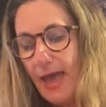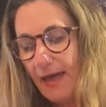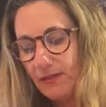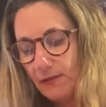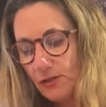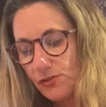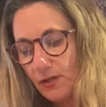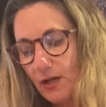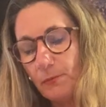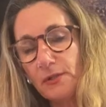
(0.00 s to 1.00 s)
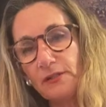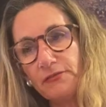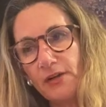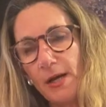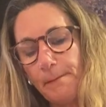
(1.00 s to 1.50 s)
And then there's a couple
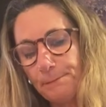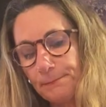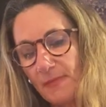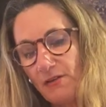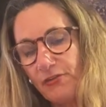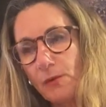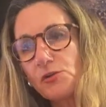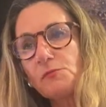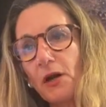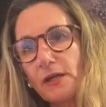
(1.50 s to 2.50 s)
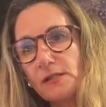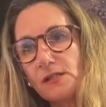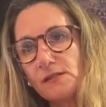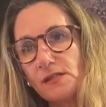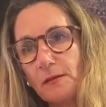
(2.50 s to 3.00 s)
of um, farmers markets
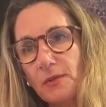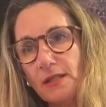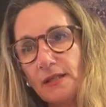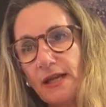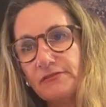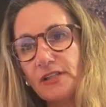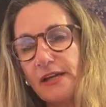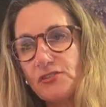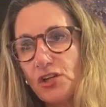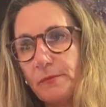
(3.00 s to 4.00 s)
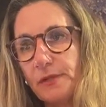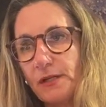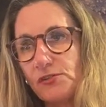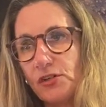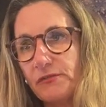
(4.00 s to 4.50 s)
in St. Pete that have knife
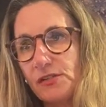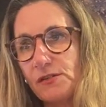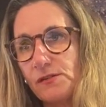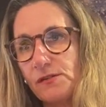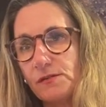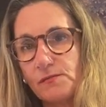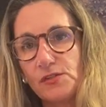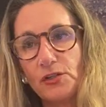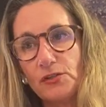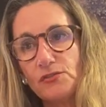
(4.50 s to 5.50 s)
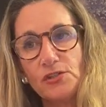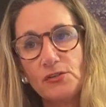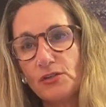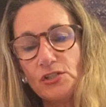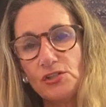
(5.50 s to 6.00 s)
sharpening services. So you,
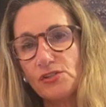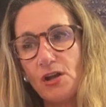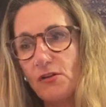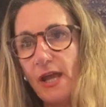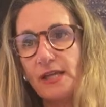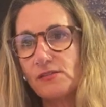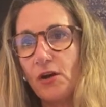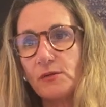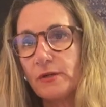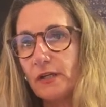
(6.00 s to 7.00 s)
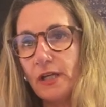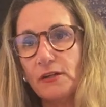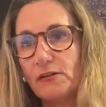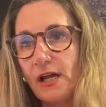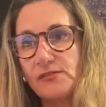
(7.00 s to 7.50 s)
you could just go to Ace Hardware and get
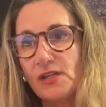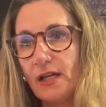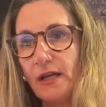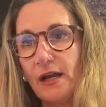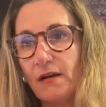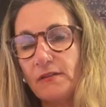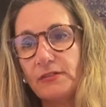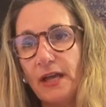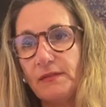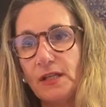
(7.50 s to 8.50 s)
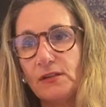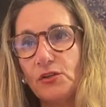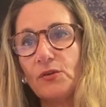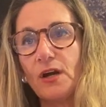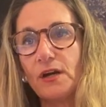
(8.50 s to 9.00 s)
your knives taken care of, and then
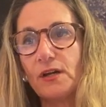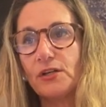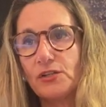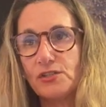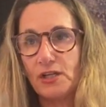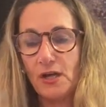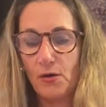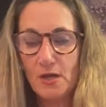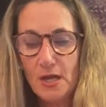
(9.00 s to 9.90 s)
you are good to go.